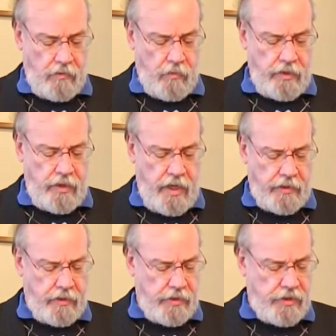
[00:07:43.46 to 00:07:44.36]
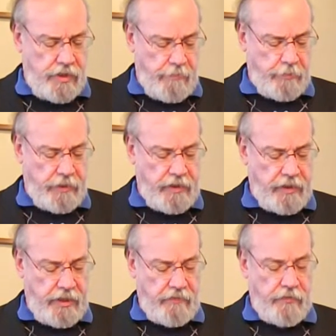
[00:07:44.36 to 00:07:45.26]
Would not this simply
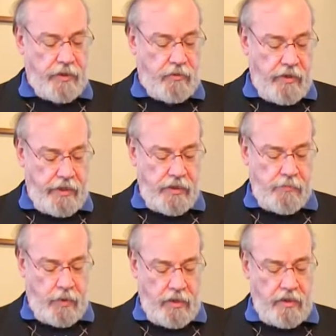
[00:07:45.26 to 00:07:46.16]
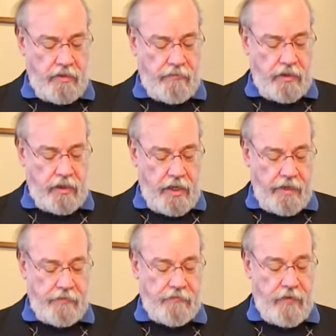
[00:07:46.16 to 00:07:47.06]
leave the greatest part of our
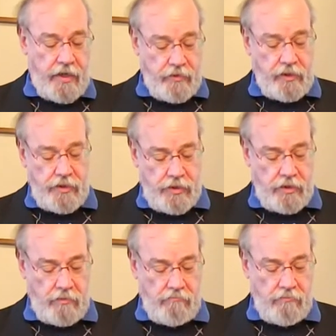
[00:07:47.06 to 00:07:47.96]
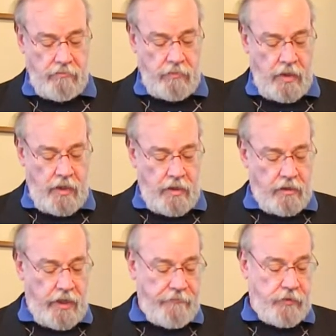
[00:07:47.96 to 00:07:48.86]
lives fatherless,
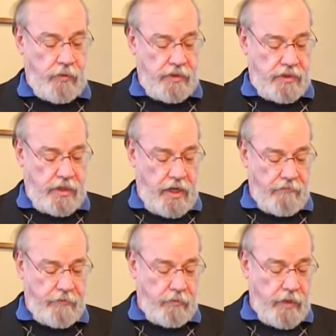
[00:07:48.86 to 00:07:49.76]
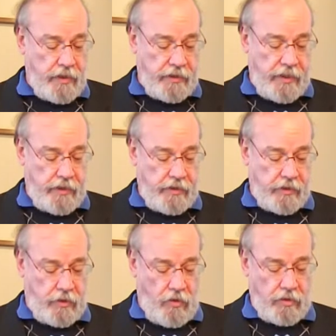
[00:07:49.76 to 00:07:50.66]
left to itself and relegated
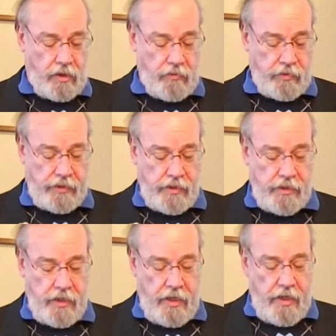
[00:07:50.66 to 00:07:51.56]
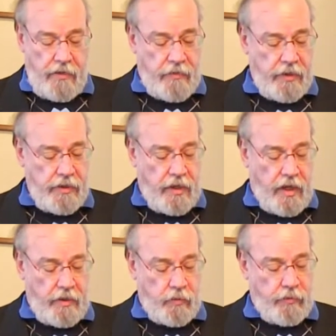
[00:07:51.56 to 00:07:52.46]
to cold loneliness? Then
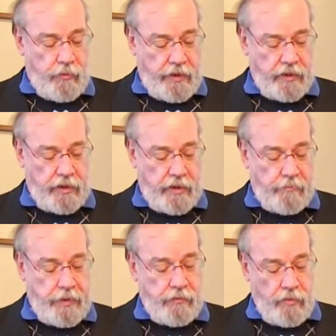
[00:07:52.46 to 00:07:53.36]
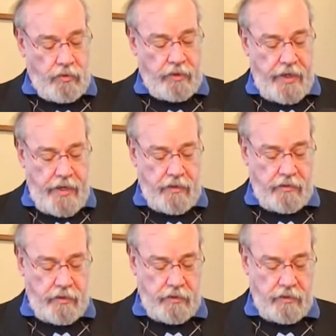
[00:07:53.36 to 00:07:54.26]
God would really be ruled
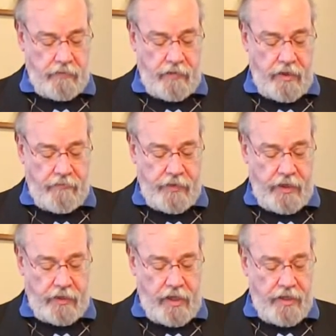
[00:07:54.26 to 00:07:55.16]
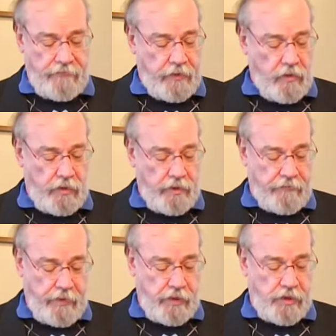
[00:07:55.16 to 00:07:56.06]
out of our everyday life, and only a
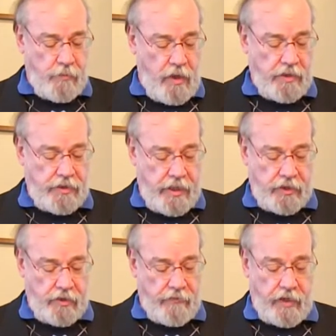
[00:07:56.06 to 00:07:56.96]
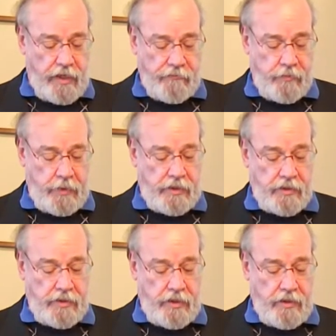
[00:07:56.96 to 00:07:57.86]
very small sector of our life would be
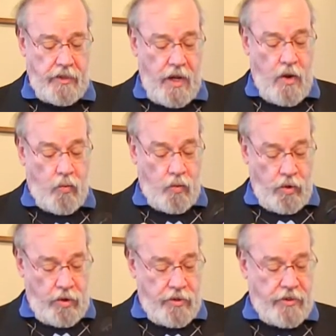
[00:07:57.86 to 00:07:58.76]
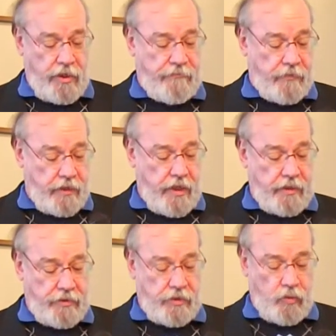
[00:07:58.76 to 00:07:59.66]
considered worthy for
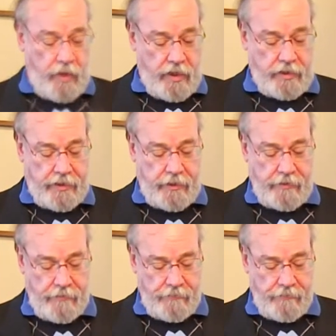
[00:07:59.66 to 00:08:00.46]
God to dwell in.